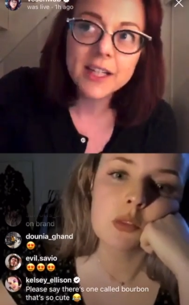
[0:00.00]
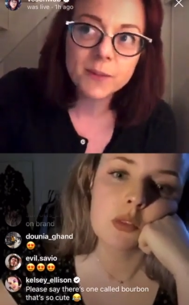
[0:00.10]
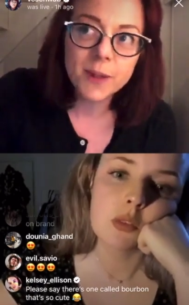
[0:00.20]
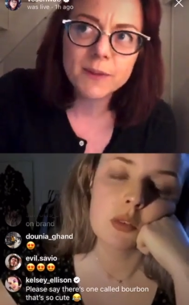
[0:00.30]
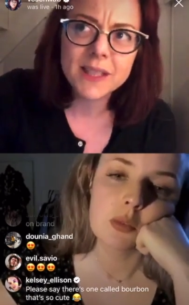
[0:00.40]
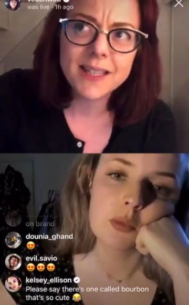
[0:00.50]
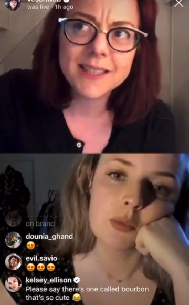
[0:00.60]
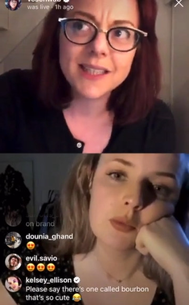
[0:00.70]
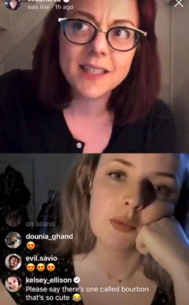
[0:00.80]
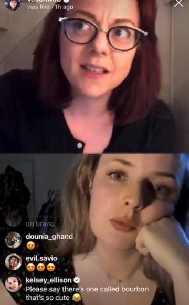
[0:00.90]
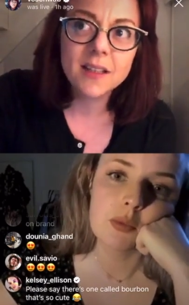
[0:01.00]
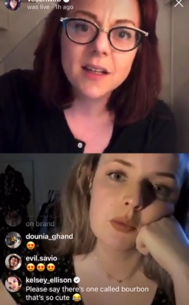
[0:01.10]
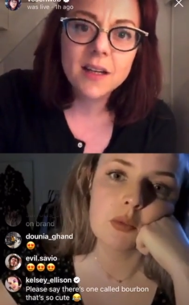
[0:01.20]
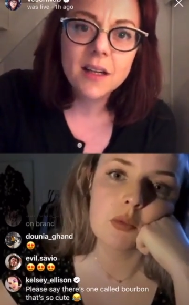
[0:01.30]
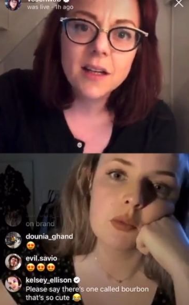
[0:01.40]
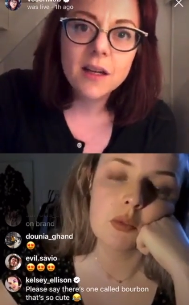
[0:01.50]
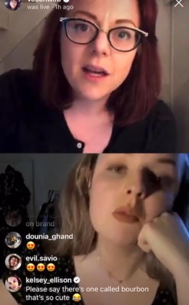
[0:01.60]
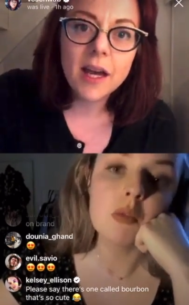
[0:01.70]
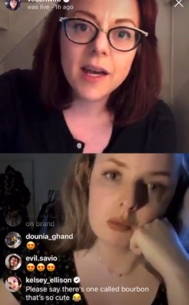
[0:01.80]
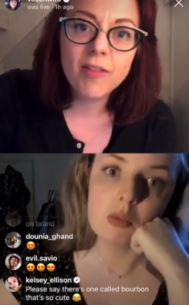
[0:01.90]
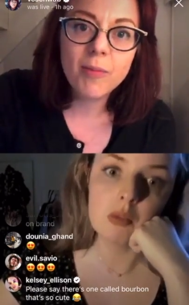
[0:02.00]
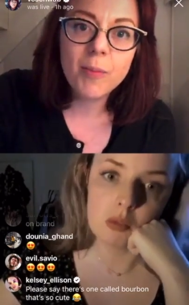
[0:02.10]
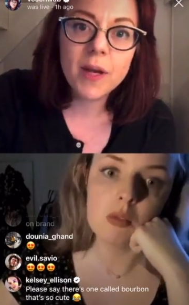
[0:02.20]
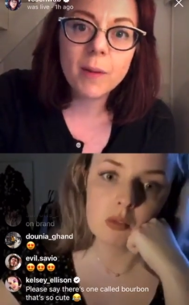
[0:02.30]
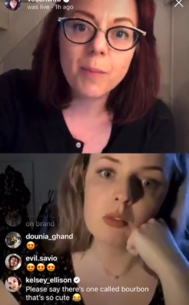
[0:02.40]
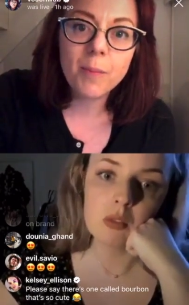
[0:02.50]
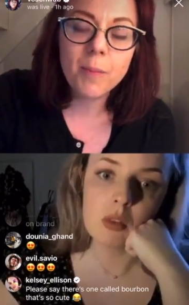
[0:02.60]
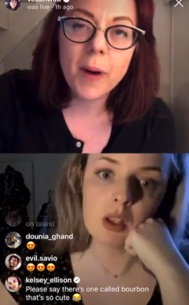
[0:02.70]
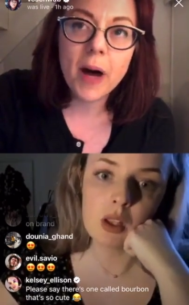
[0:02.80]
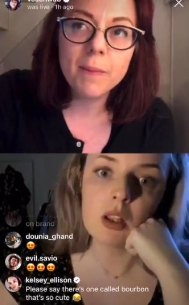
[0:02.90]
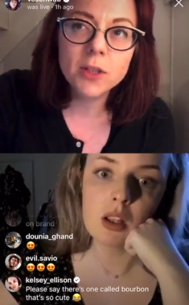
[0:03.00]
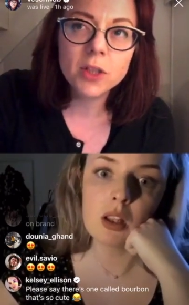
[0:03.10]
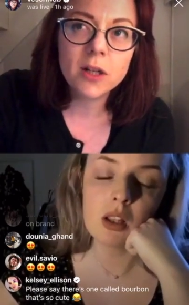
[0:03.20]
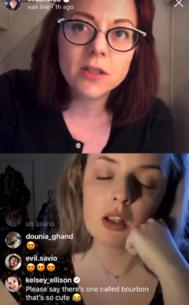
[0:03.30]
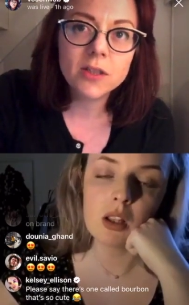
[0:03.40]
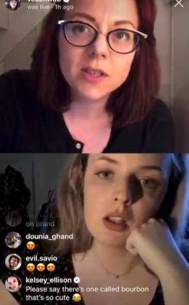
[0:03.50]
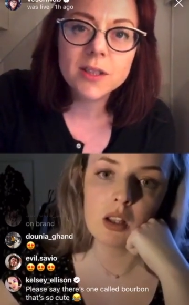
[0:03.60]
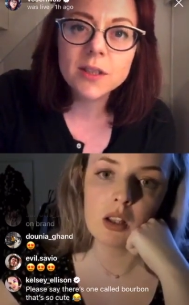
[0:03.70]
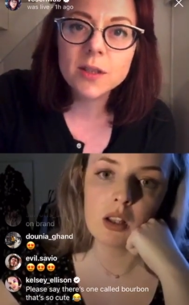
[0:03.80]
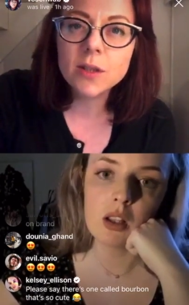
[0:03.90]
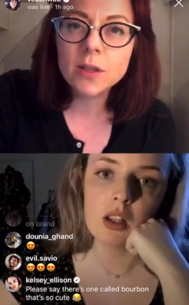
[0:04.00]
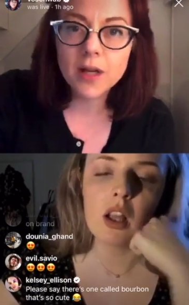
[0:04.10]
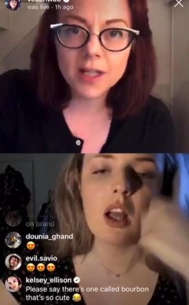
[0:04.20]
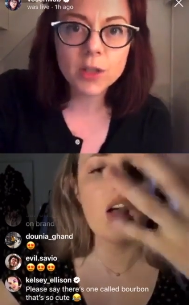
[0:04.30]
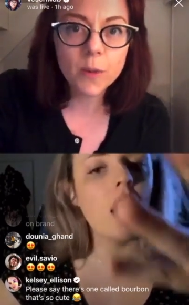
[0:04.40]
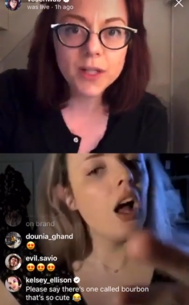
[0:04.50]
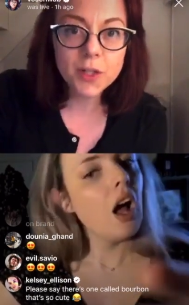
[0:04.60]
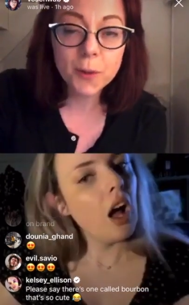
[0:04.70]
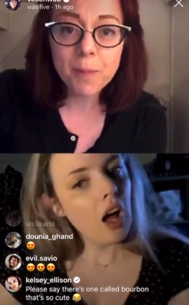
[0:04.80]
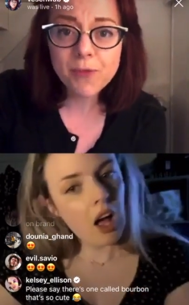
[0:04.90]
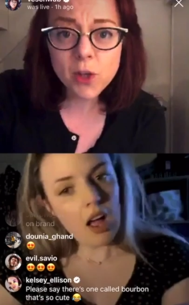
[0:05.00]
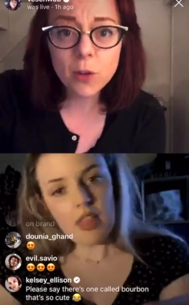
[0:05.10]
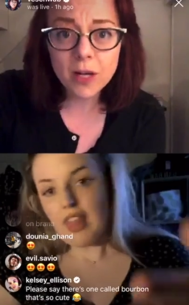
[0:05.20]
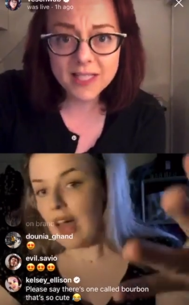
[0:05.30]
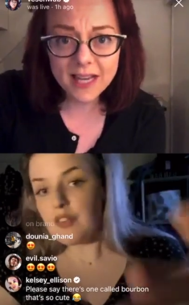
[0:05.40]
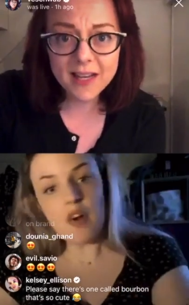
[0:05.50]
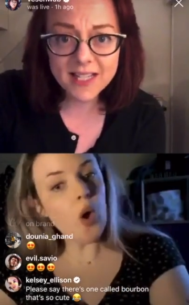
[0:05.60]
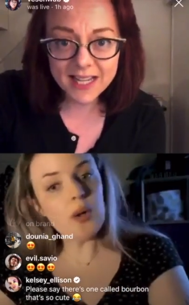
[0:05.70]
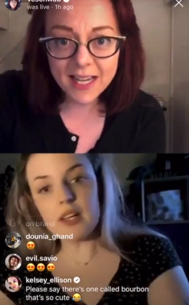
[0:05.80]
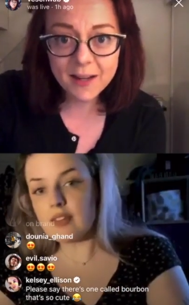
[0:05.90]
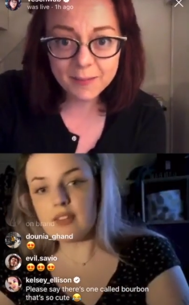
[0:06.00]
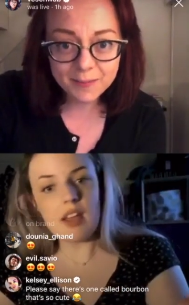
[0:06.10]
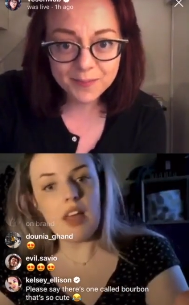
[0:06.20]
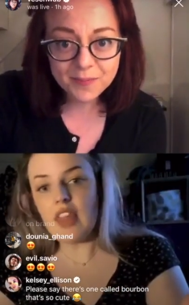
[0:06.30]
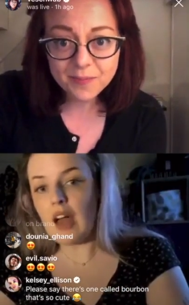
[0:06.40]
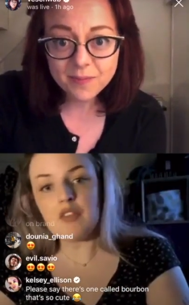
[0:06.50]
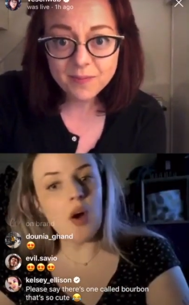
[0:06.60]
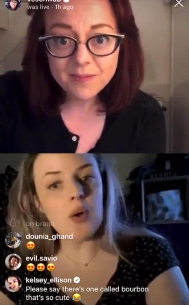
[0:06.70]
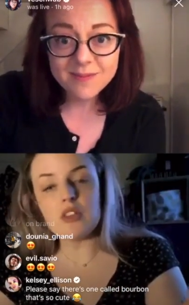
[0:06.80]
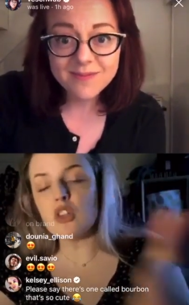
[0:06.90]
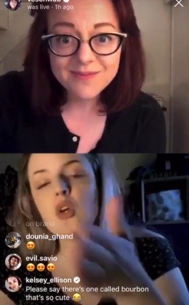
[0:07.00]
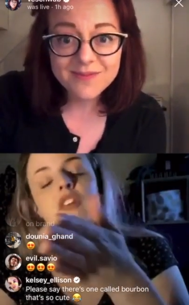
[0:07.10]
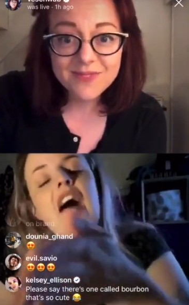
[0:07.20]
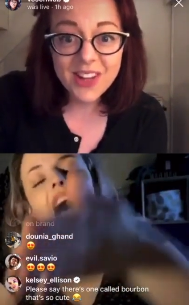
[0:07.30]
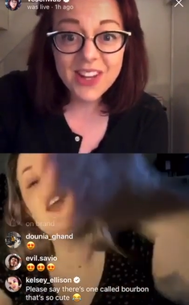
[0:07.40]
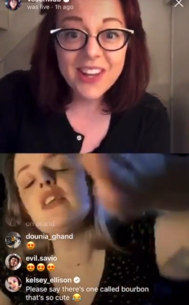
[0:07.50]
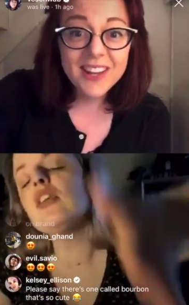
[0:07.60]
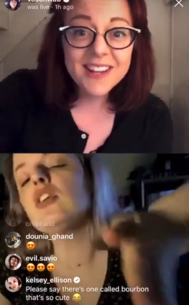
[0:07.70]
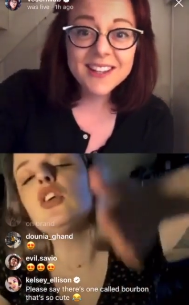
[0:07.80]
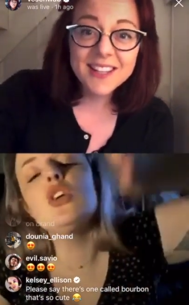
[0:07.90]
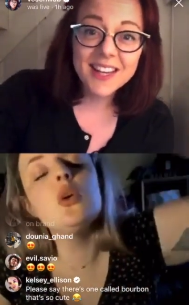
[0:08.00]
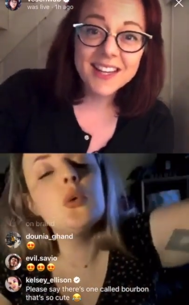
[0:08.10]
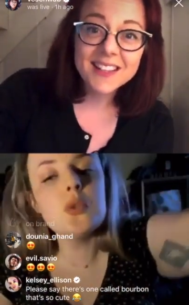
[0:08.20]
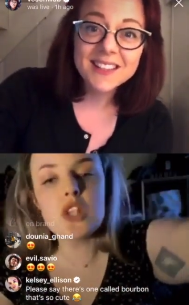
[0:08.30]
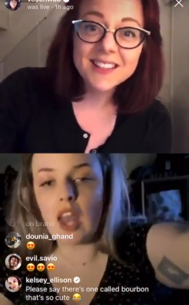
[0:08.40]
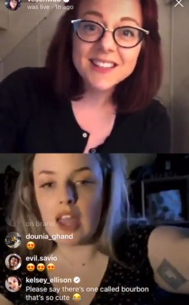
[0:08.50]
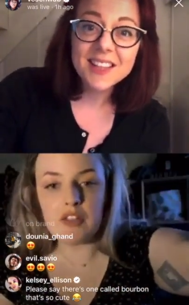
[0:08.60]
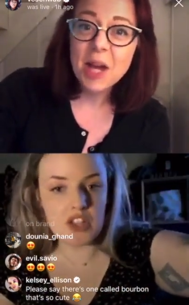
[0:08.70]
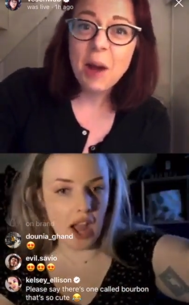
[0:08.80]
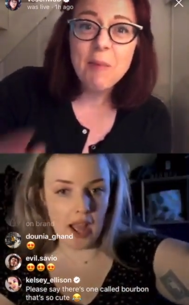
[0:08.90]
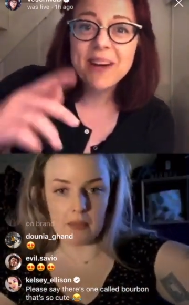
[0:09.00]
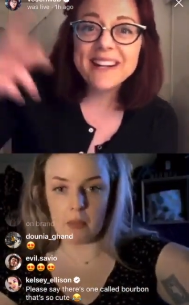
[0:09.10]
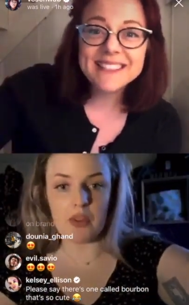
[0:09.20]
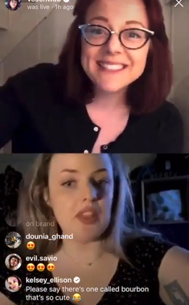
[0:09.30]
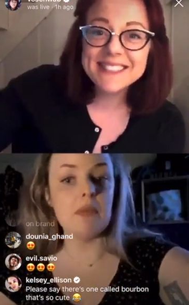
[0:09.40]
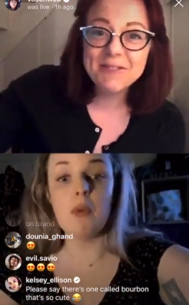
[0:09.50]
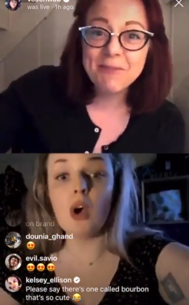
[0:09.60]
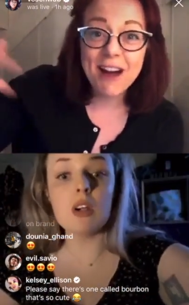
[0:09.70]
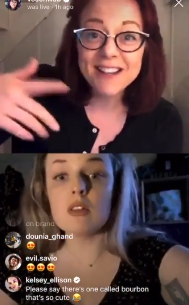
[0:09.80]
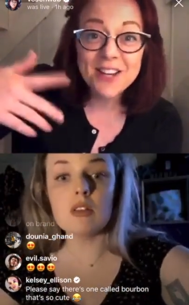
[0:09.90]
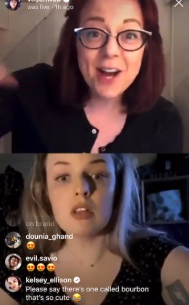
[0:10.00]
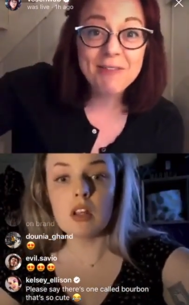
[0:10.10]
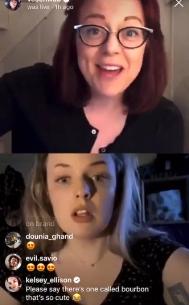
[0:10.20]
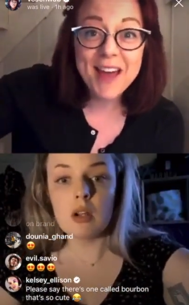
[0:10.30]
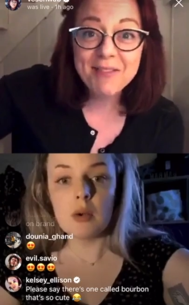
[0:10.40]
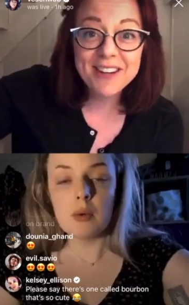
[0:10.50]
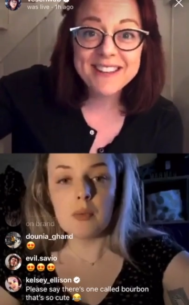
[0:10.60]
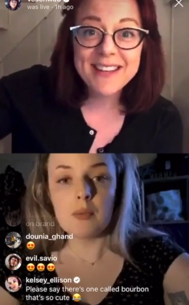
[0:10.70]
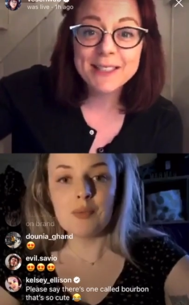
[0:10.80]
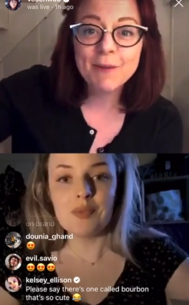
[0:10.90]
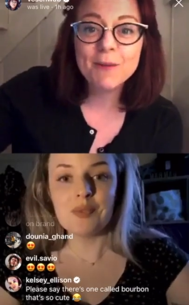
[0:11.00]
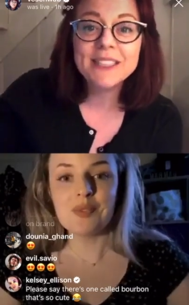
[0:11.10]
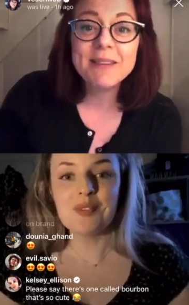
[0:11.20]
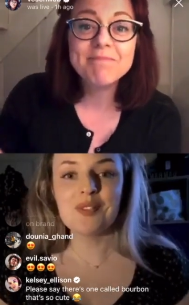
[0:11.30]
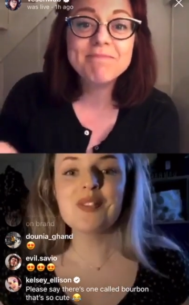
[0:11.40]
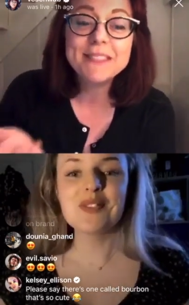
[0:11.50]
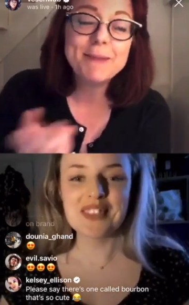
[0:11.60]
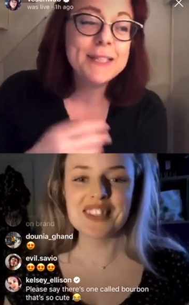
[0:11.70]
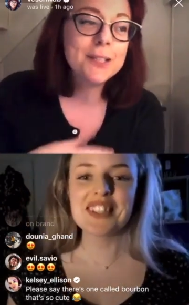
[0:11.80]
Speaker 1: 19, and I've been a published author since I guess 22. So that focus,
Speaker 2: that focus, you have had a huge yeah. lifetime but within books. off
Speaker 1: everything else. Everyone's like, "Oh, spend your 20